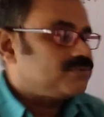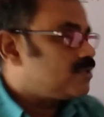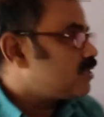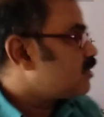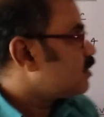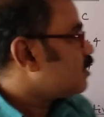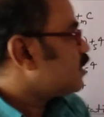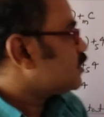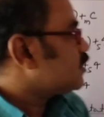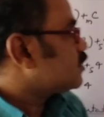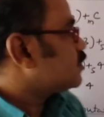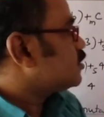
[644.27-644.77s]
or
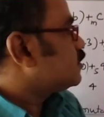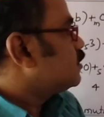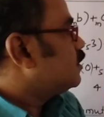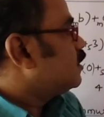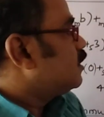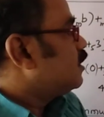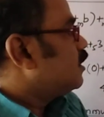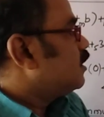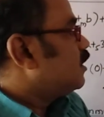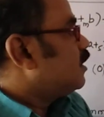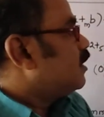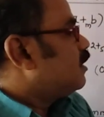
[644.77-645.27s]
not.
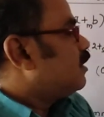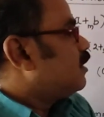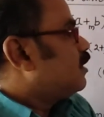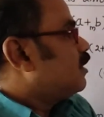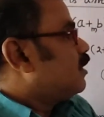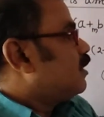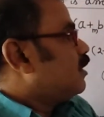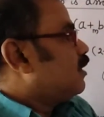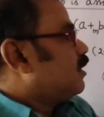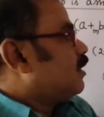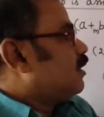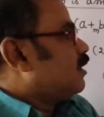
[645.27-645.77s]

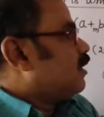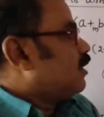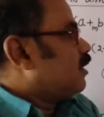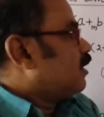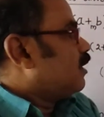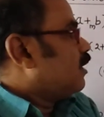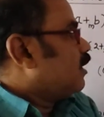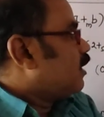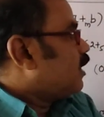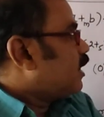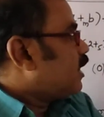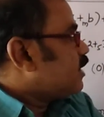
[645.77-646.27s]

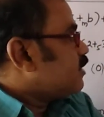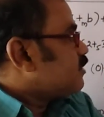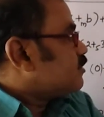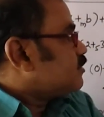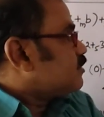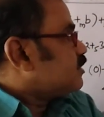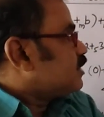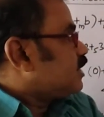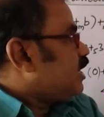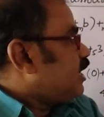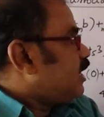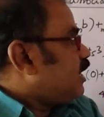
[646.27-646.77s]

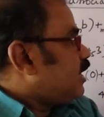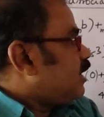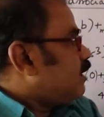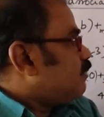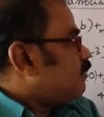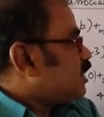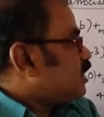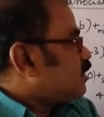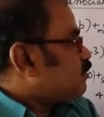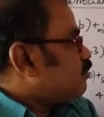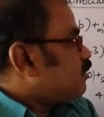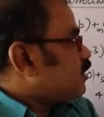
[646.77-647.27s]
A
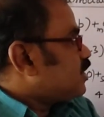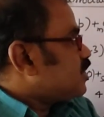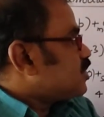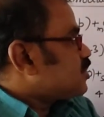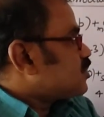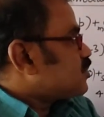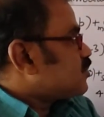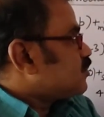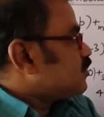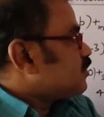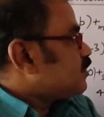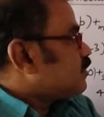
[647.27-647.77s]

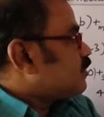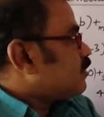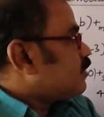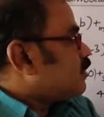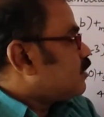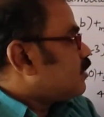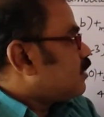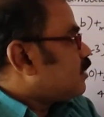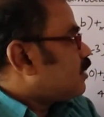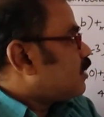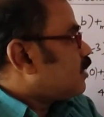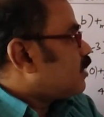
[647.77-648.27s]

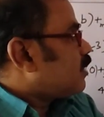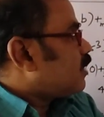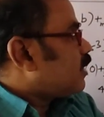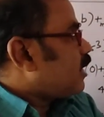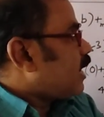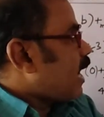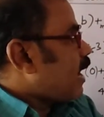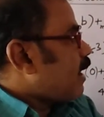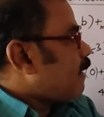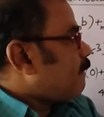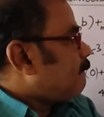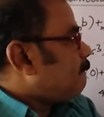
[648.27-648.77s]
multiplication
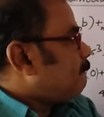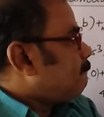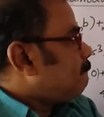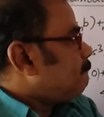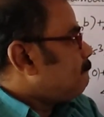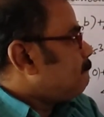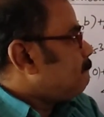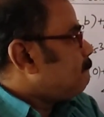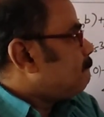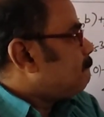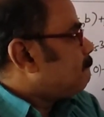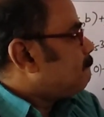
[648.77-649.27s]

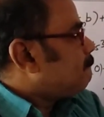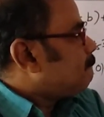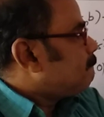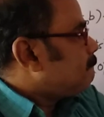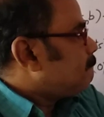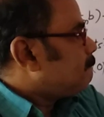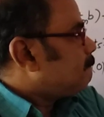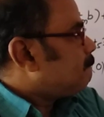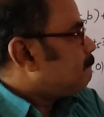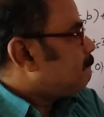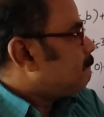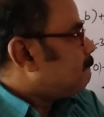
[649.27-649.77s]
m
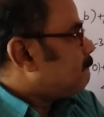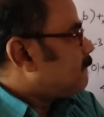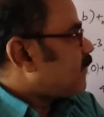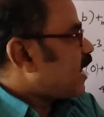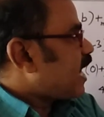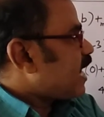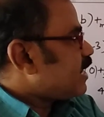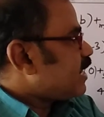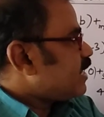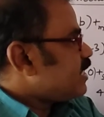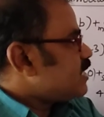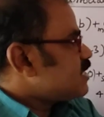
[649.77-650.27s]

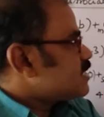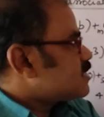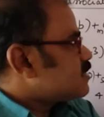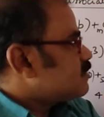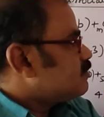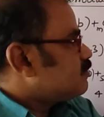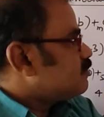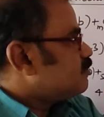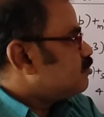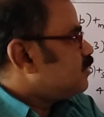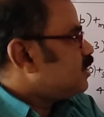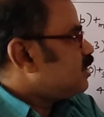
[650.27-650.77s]
brackets
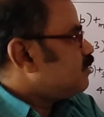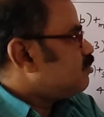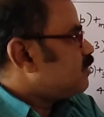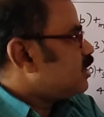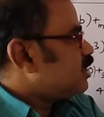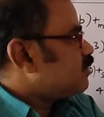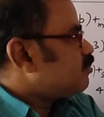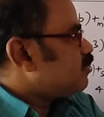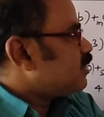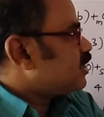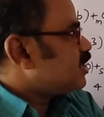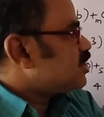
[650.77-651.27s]
b
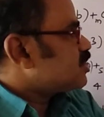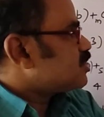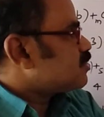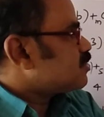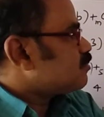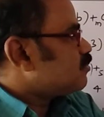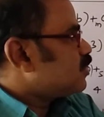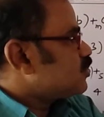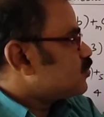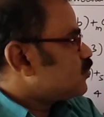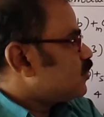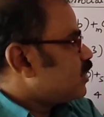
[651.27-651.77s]
multiplication
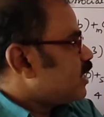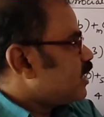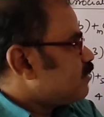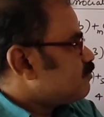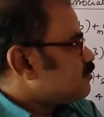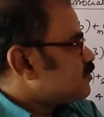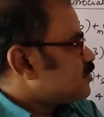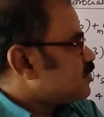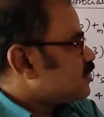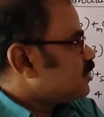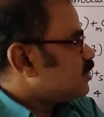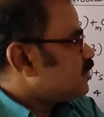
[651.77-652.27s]
modulo
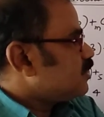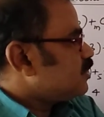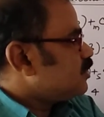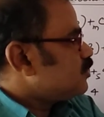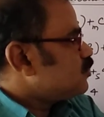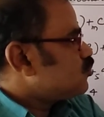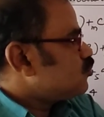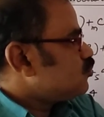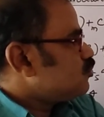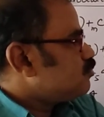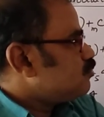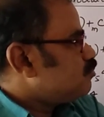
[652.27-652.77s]
mc
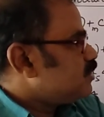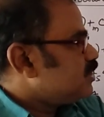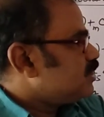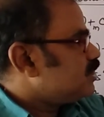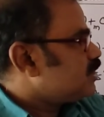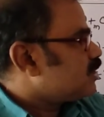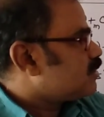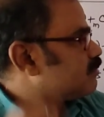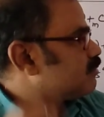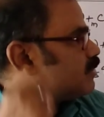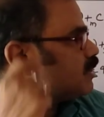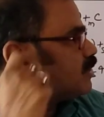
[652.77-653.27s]
should be
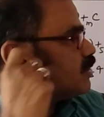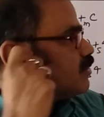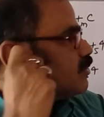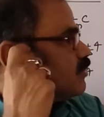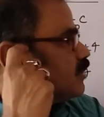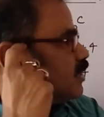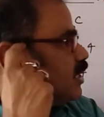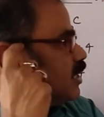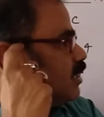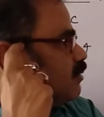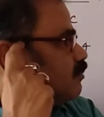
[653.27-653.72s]
equal to a